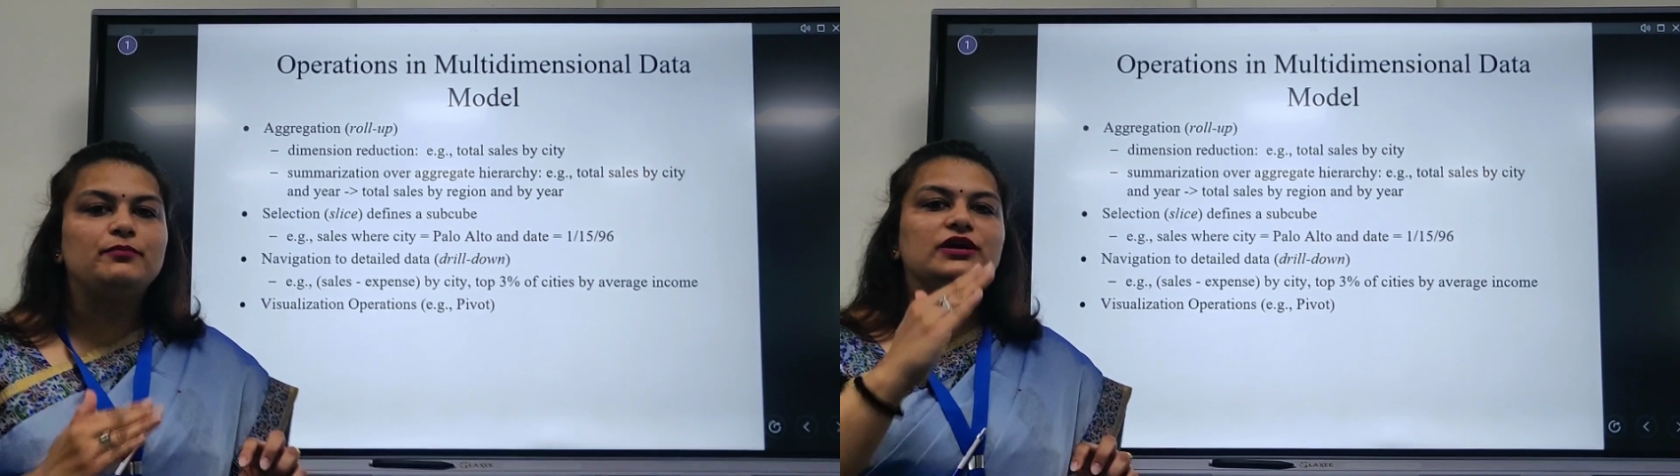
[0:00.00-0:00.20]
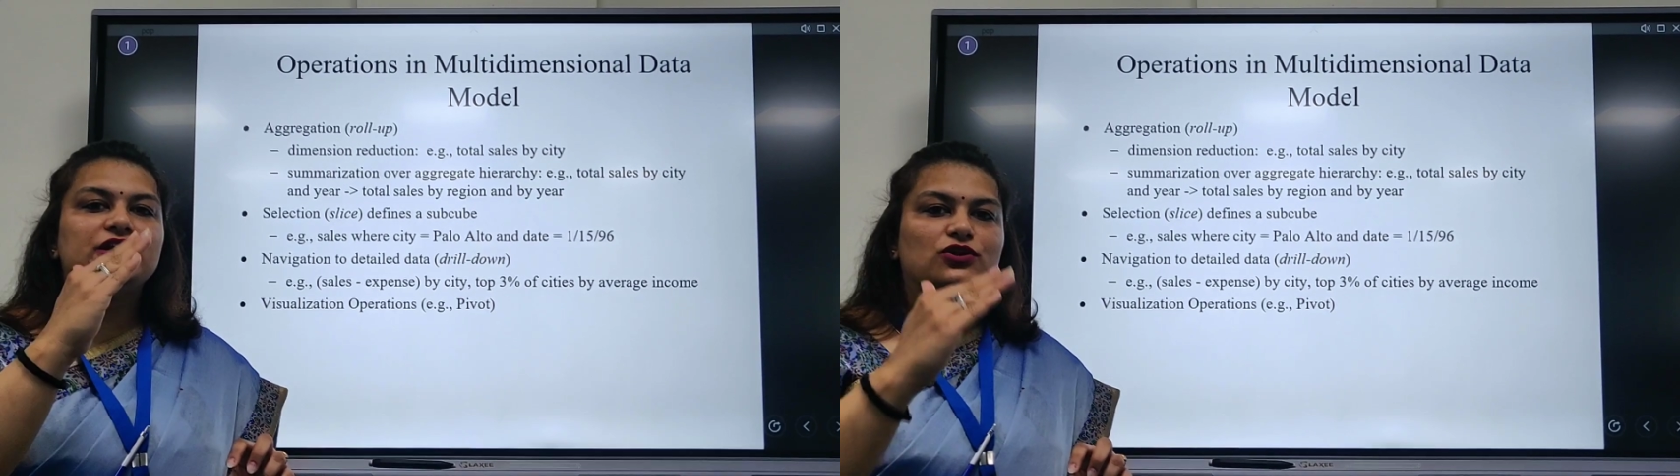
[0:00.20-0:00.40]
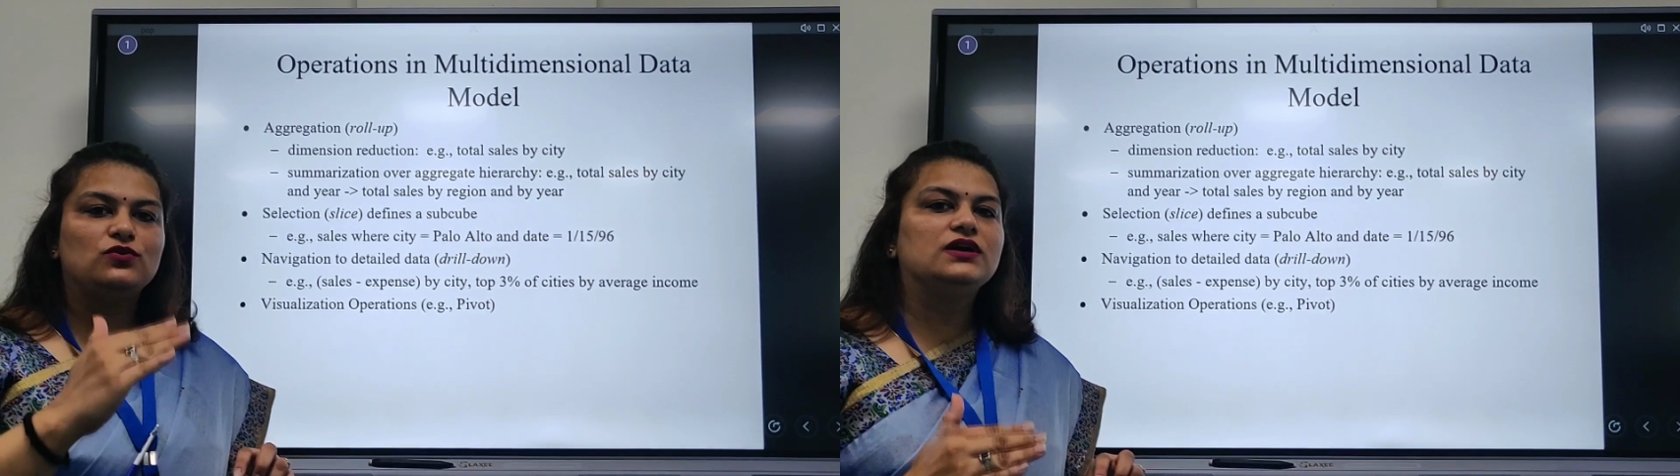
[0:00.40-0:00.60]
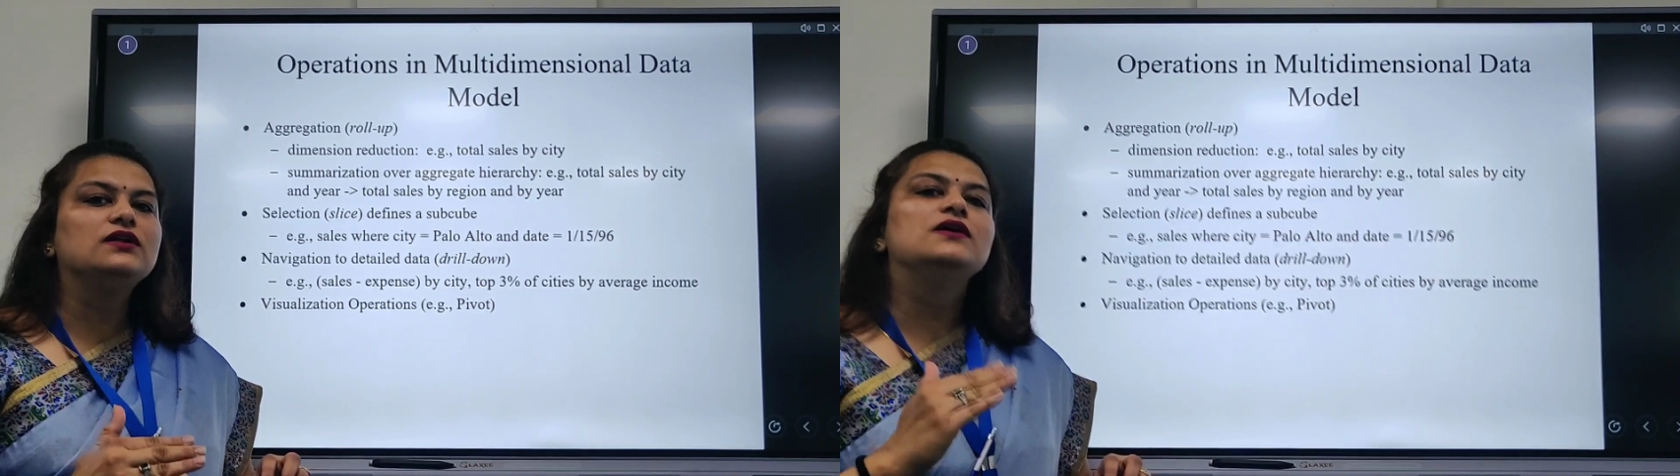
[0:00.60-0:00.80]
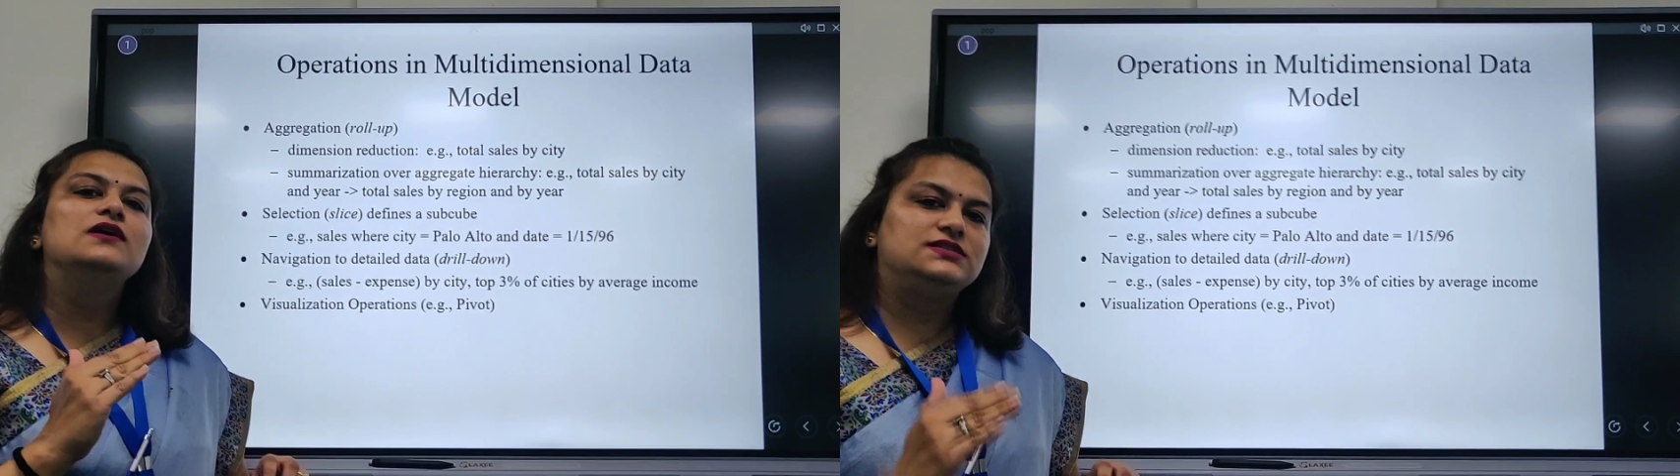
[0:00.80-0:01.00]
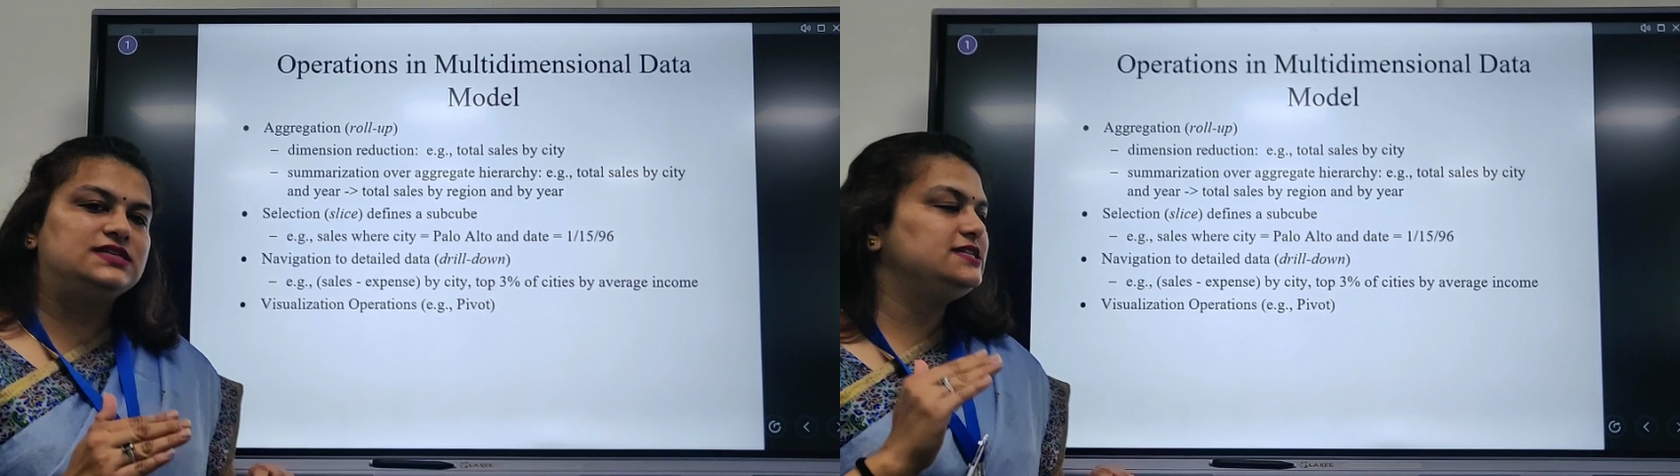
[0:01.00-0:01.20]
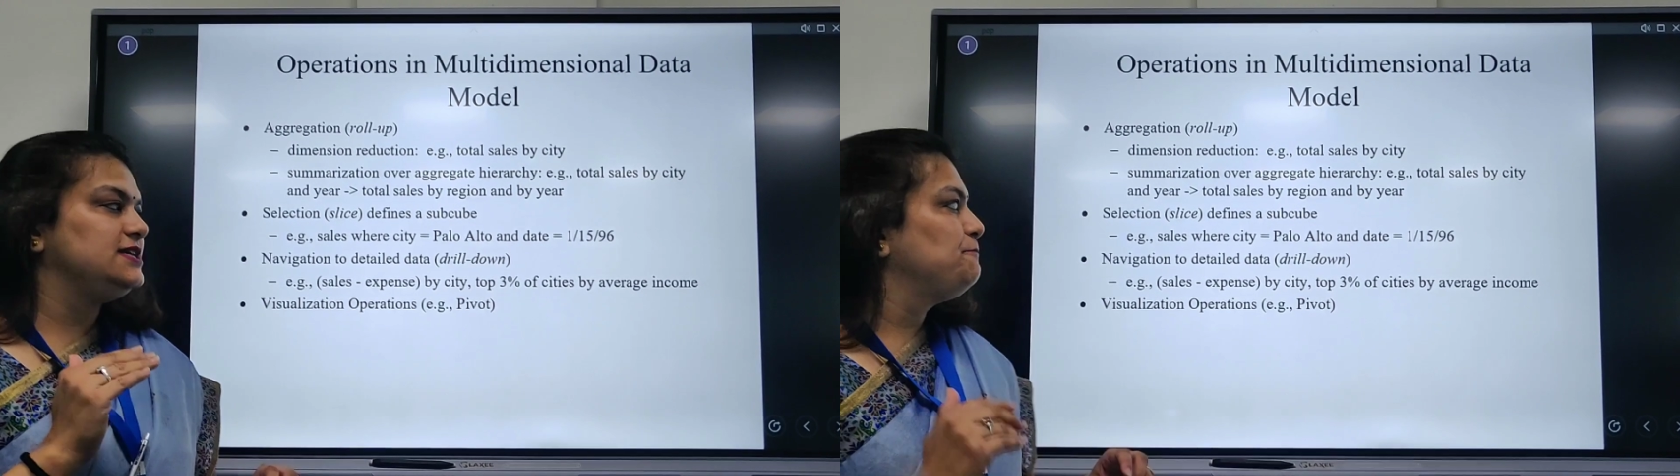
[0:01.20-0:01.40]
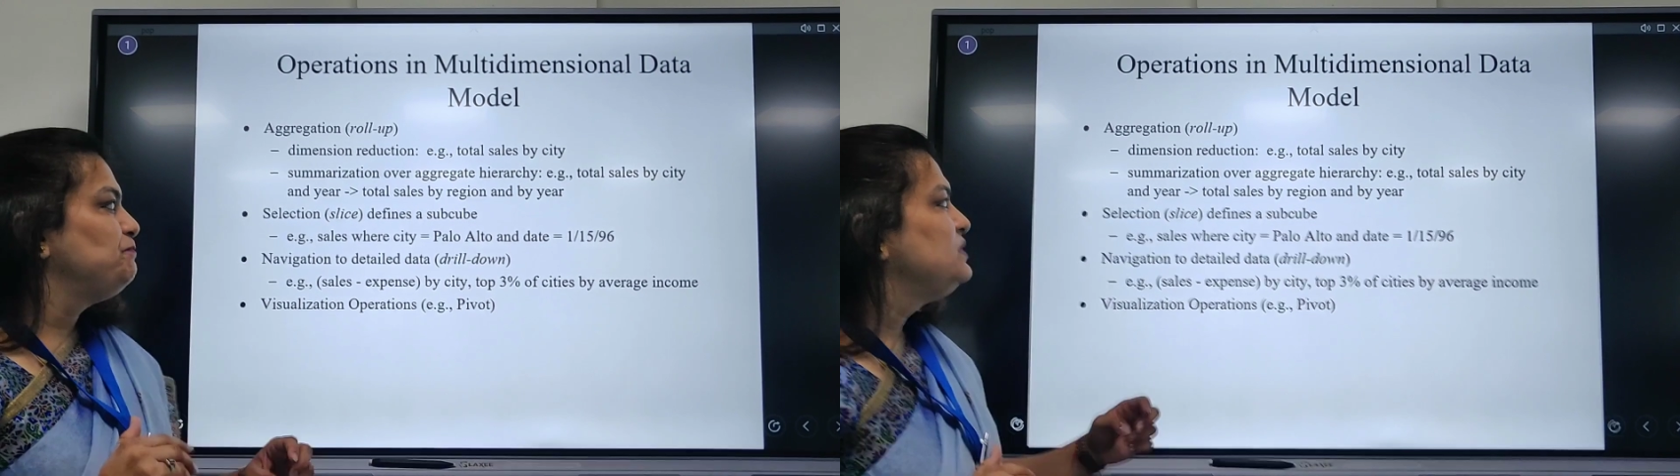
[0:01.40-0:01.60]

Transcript: a particular city.